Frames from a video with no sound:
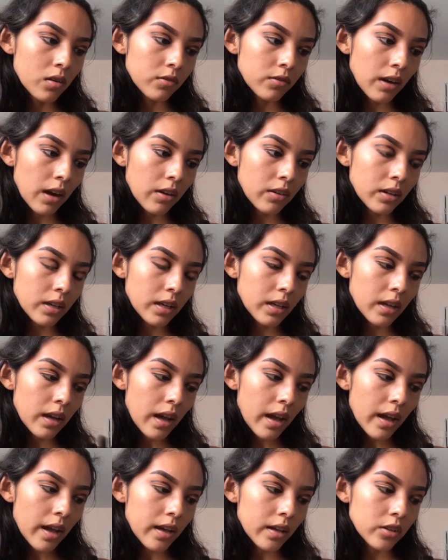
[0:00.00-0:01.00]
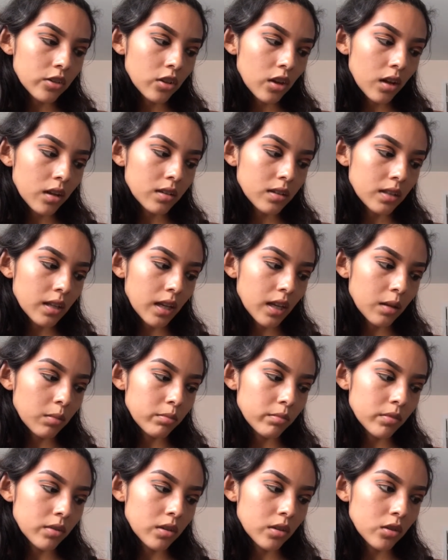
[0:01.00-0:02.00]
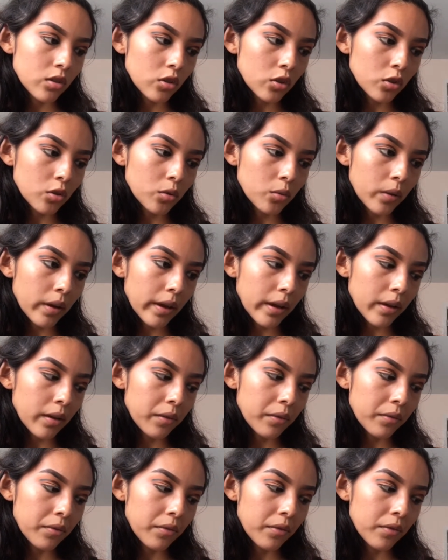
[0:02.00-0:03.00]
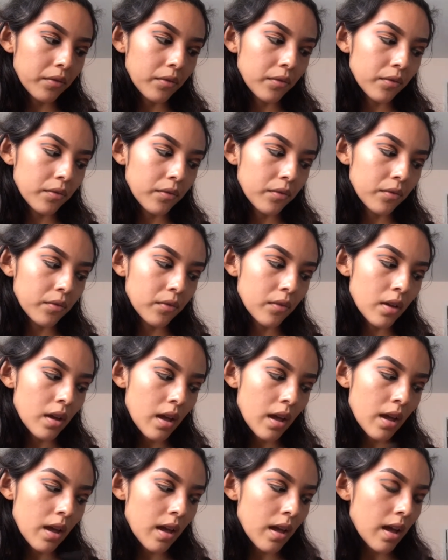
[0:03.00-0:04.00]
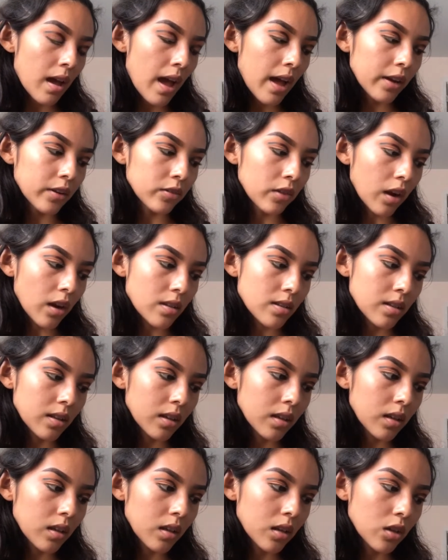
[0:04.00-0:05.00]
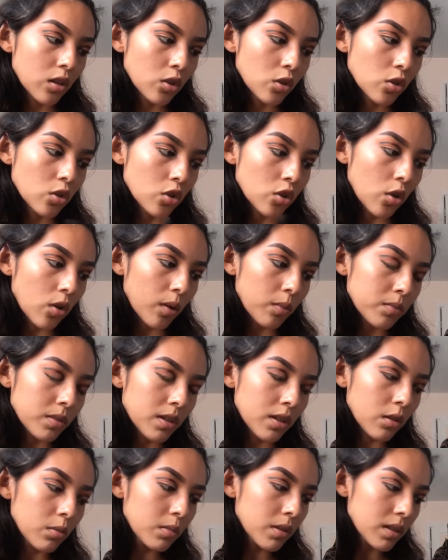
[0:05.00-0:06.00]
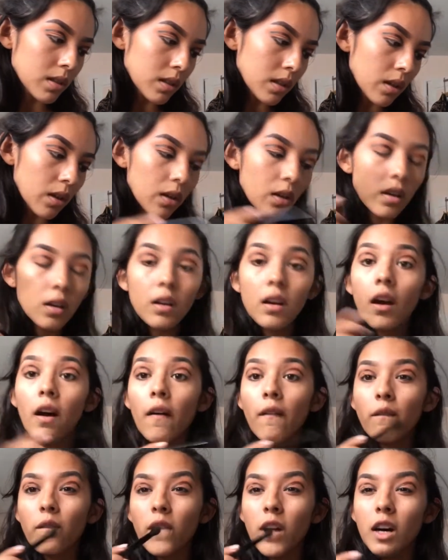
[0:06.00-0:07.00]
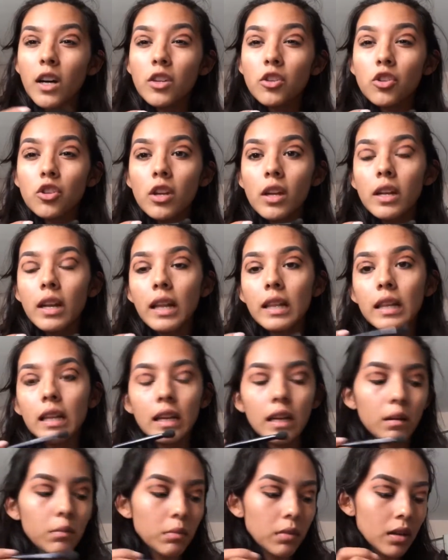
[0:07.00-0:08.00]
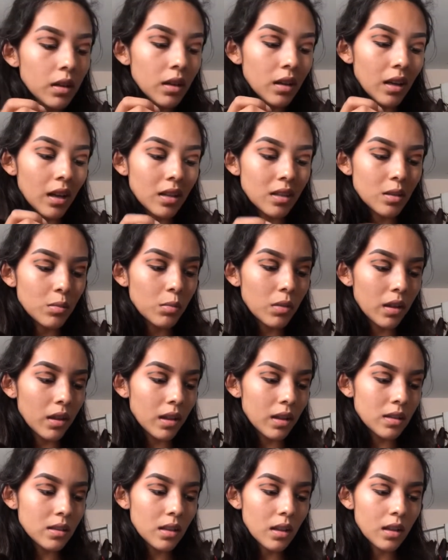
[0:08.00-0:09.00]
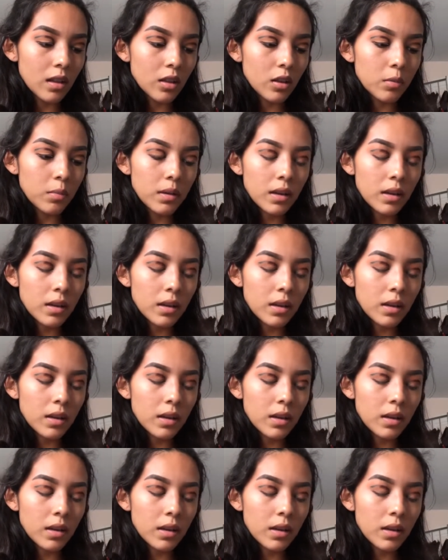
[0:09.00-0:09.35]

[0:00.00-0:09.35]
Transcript: Rowdy, Edge, Untamed, New Wave, and Roxy. So I'm still missing Fudge, and I think I'm gonna get some of this a little